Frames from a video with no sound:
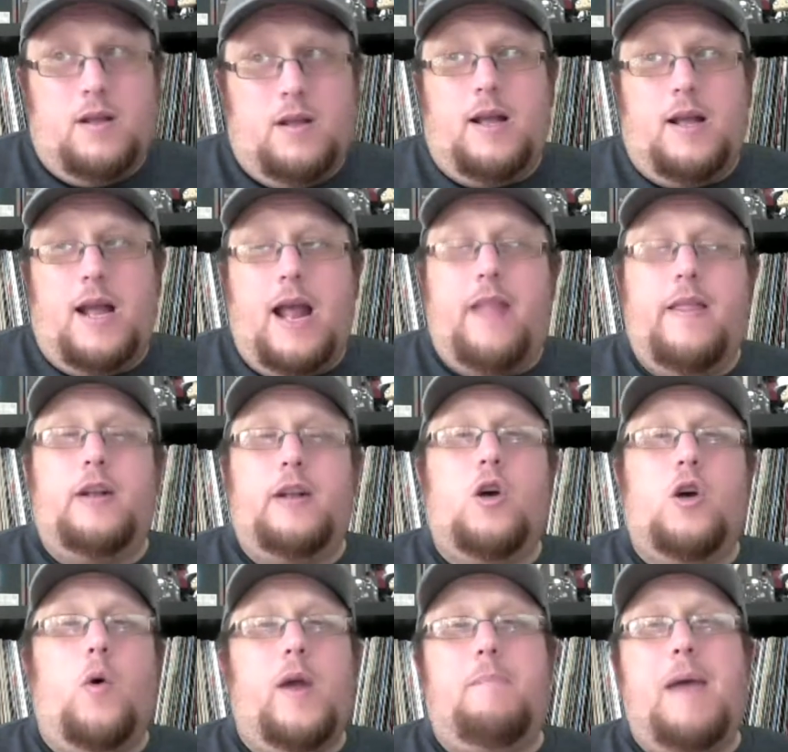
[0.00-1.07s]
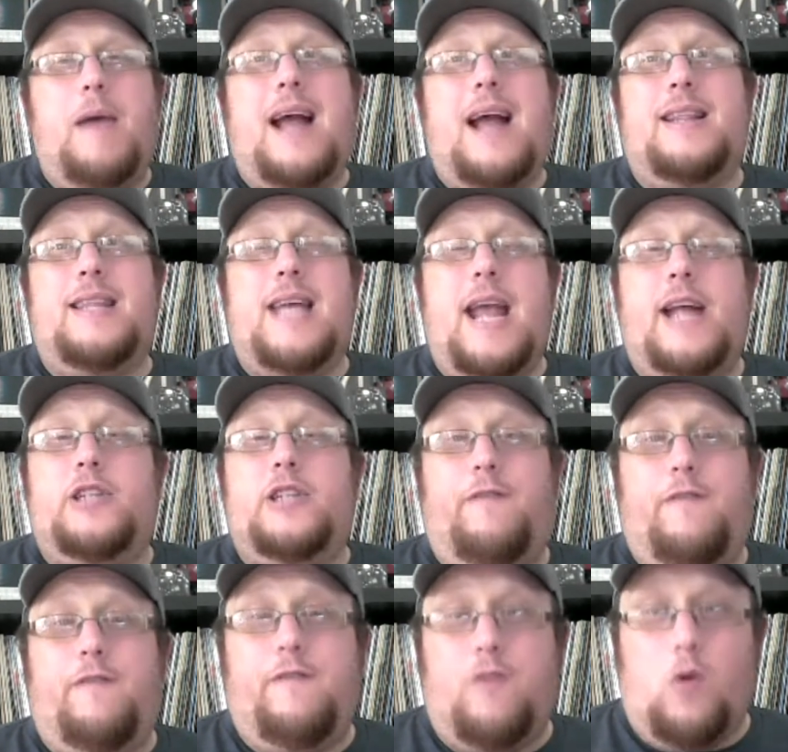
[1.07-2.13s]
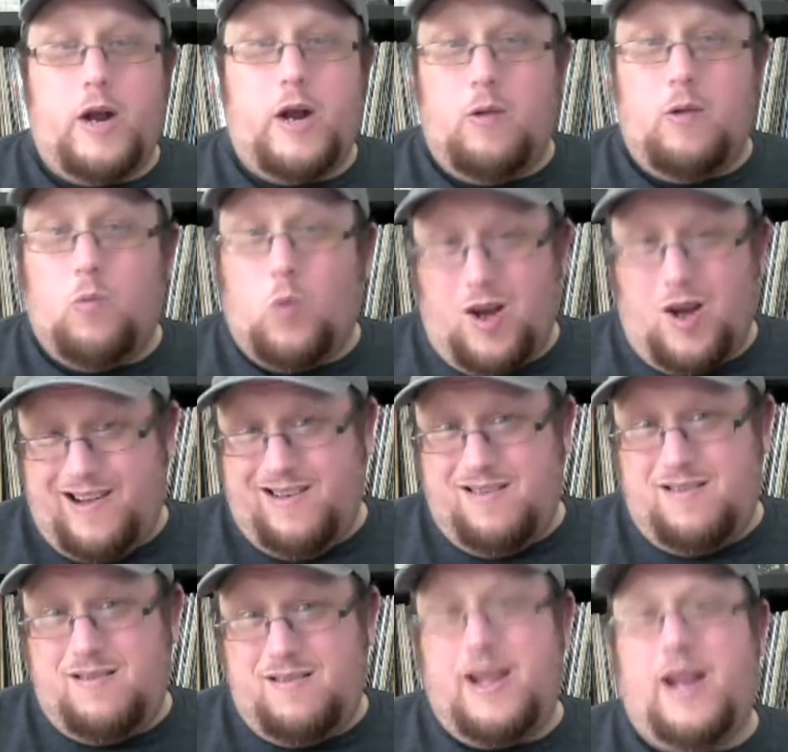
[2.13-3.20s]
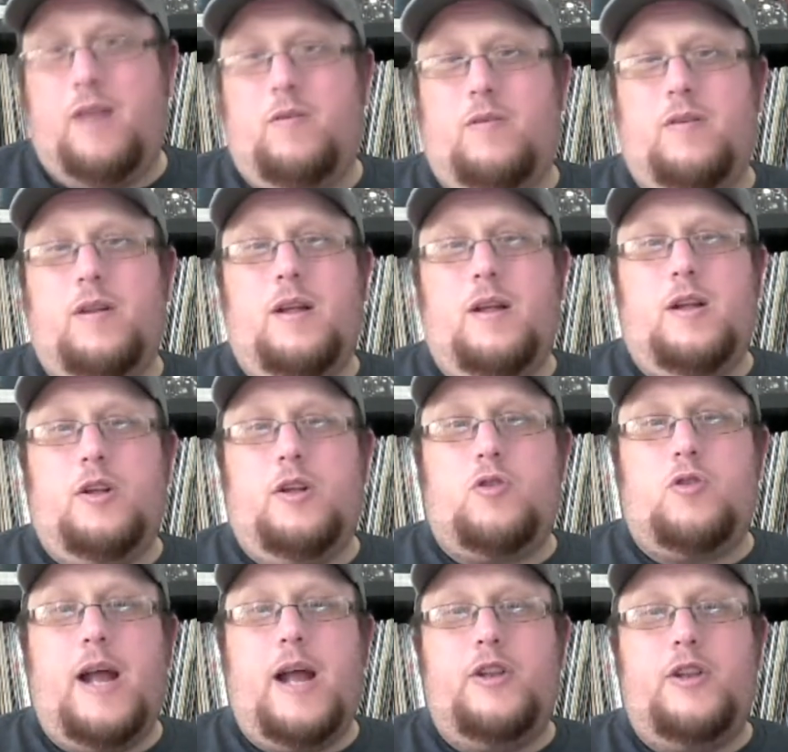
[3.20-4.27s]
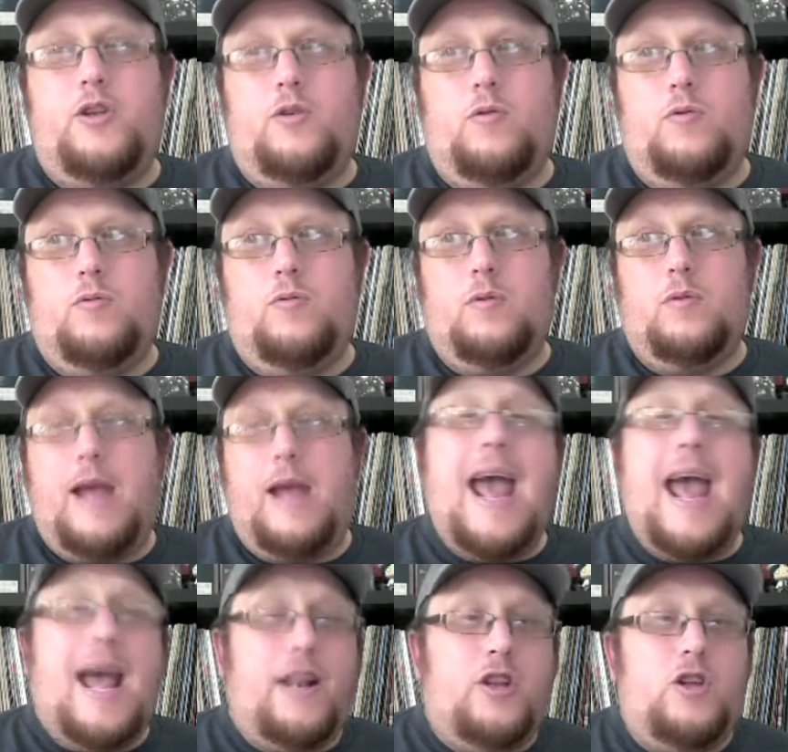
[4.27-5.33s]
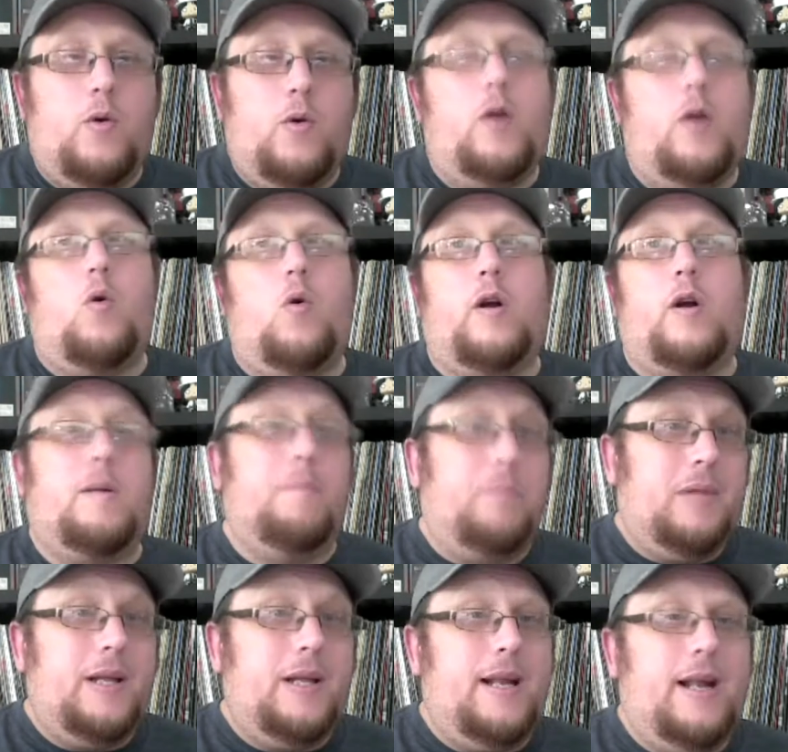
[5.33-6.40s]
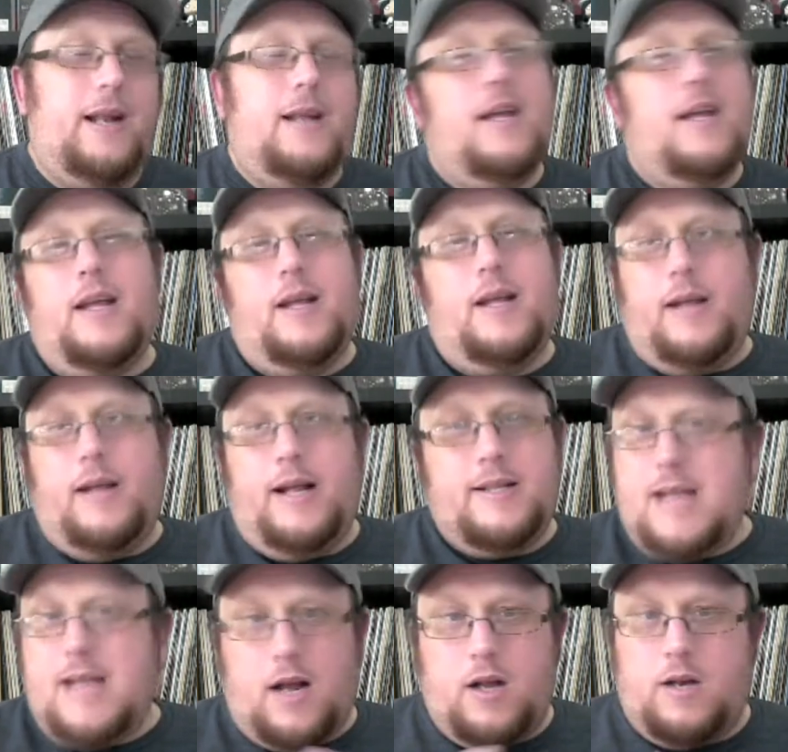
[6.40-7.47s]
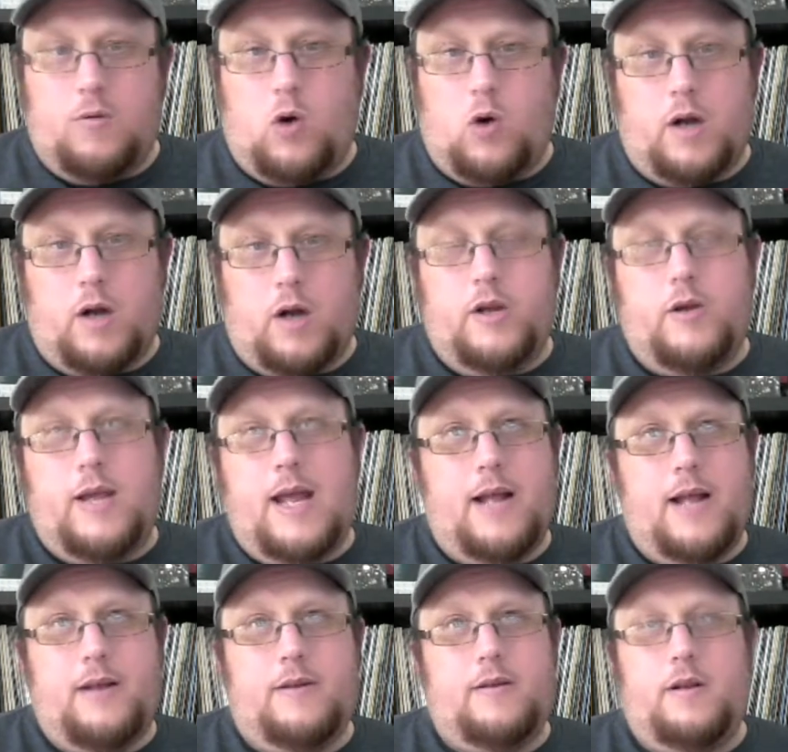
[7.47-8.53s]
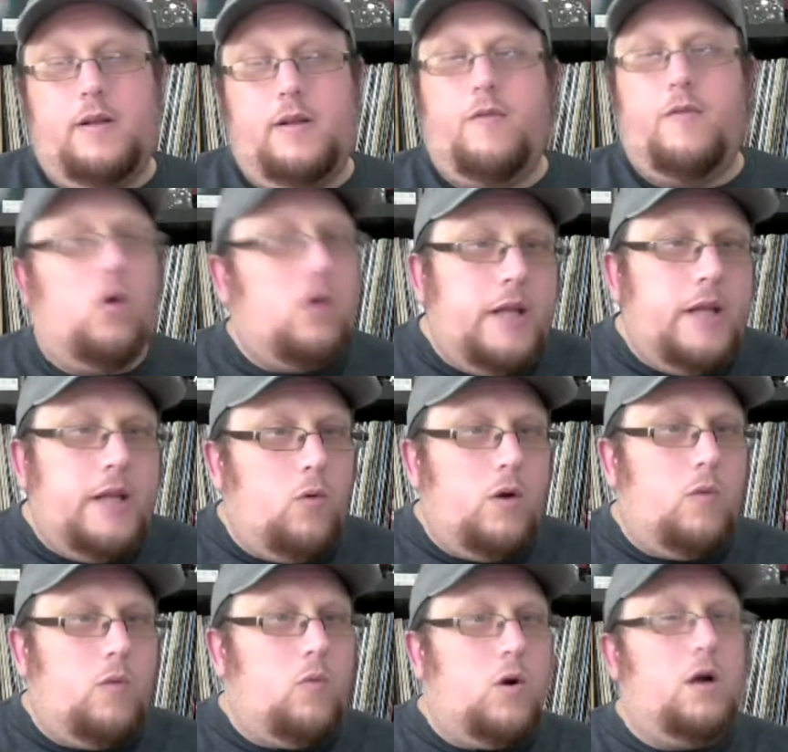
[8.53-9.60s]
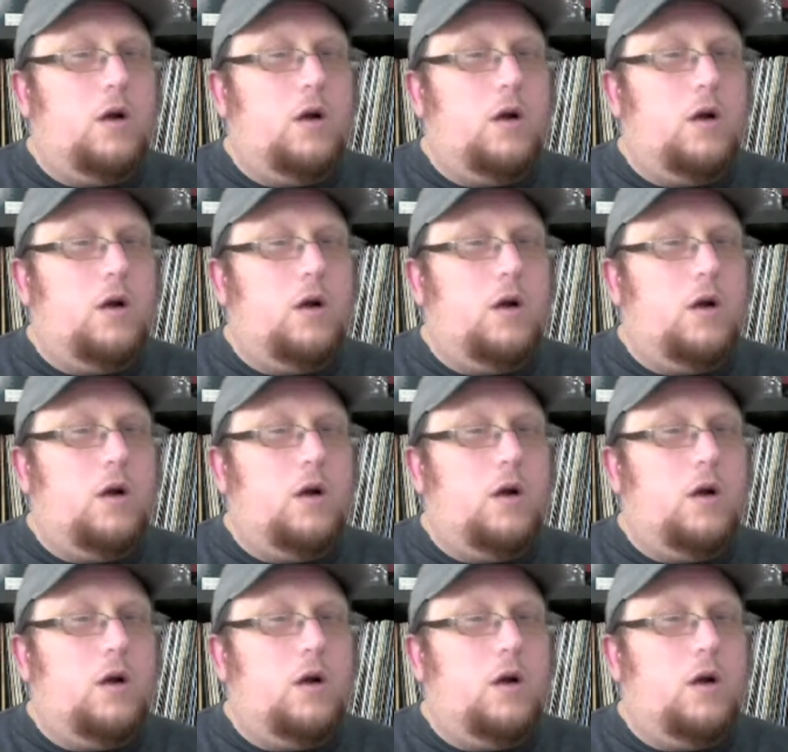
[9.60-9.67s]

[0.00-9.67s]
and then going back at the age of 41 and trying to add to it or complete it, it's not going to work. You can't, vocally it wouldn't work.